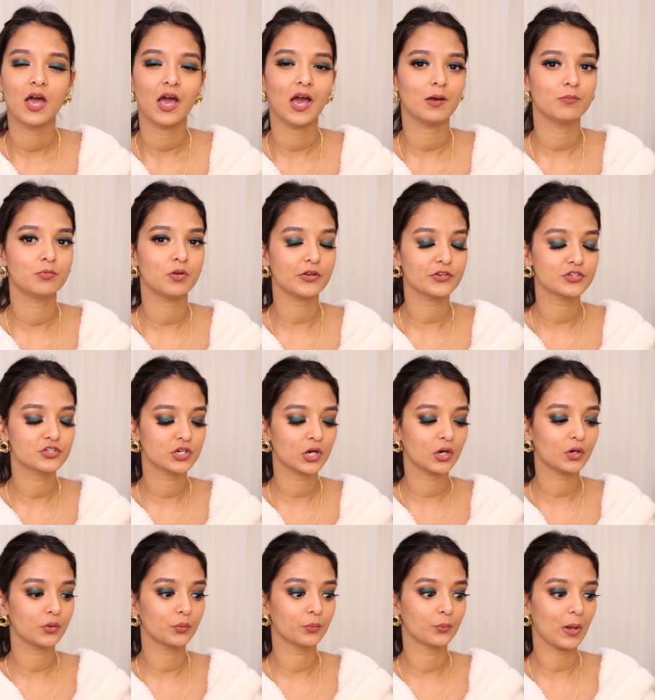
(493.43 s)
I'm not
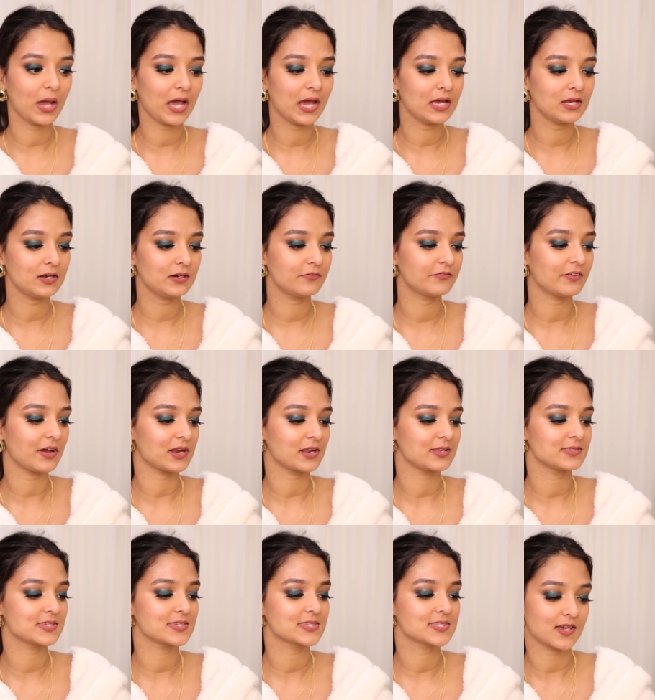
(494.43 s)
sure where.
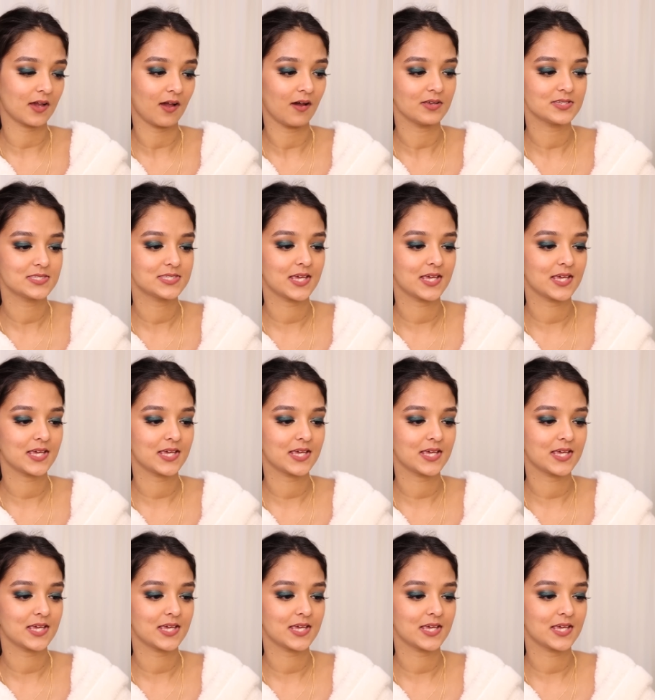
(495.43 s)
Finances kahan